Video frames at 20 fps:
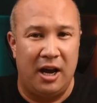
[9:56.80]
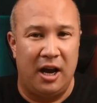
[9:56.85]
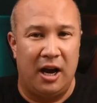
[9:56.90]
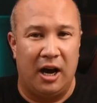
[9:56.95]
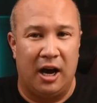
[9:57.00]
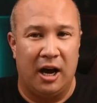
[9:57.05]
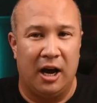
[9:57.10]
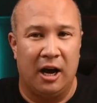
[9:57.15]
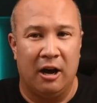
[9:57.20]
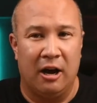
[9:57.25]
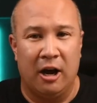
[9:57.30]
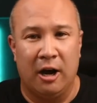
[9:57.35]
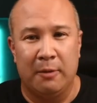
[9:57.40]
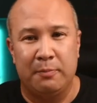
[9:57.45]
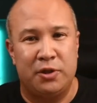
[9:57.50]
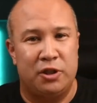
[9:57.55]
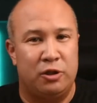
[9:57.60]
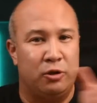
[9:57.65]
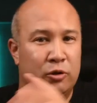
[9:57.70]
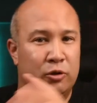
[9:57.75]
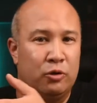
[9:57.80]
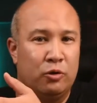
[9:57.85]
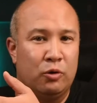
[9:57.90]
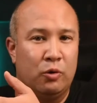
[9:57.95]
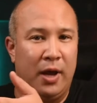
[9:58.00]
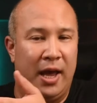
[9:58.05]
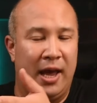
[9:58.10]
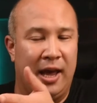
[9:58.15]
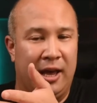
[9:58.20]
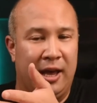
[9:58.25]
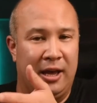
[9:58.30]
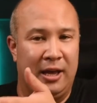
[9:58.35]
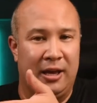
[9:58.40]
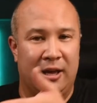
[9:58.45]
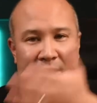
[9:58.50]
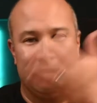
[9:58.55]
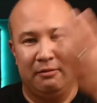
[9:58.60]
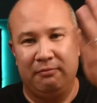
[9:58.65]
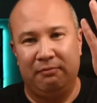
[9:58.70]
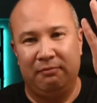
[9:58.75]
up to
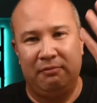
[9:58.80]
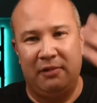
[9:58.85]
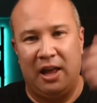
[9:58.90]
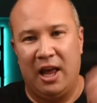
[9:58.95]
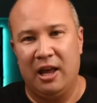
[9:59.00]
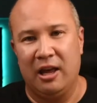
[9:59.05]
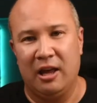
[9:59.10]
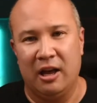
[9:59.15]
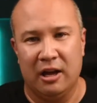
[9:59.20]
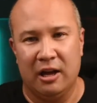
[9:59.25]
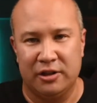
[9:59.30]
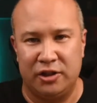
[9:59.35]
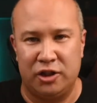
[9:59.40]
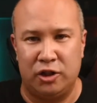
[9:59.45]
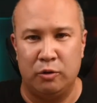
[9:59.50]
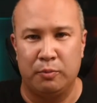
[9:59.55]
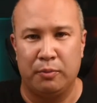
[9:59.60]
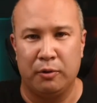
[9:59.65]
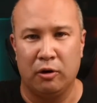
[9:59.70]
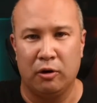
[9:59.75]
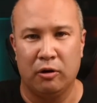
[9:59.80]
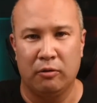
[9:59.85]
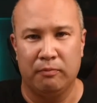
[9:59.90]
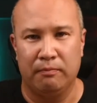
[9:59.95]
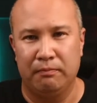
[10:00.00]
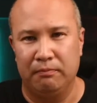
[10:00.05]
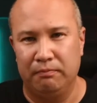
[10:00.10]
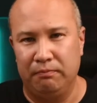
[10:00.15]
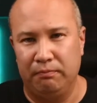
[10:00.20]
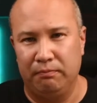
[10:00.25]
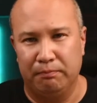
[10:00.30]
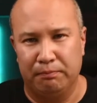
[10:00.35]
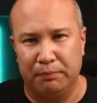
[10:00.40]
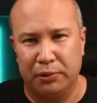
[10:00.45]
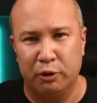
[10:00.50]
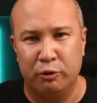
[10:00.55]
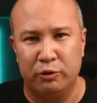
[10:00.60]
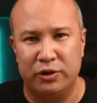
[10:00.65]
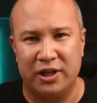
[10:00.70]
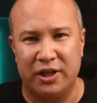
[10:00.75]
a super
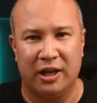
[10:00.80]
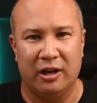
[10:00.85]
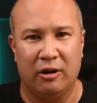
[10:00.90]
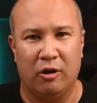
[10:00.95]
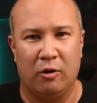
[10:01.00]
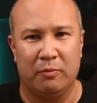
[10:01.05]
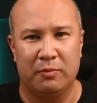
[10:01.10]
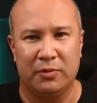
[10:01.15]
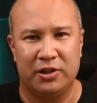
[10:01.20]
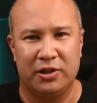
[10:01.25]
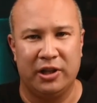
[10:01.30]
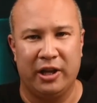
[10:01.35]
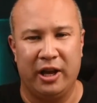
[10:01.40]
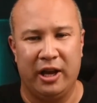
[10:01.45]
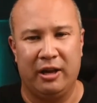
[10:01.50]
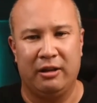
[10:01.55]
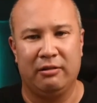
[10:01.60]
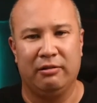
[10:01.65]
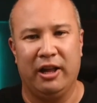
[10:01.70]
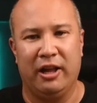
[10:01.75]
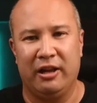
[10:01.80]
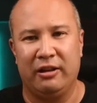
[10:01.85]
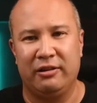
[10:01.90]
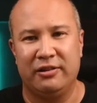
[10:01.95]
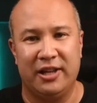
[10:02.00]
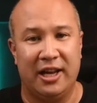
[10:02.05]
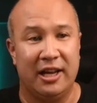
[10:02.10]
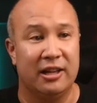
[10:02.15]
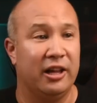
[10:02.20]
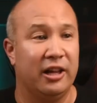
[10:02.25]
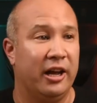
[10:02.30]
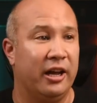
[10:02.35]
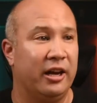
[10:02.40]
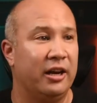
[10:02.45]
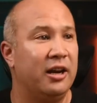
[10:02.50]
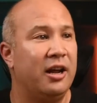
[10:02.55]
blue tint, almost like daylight.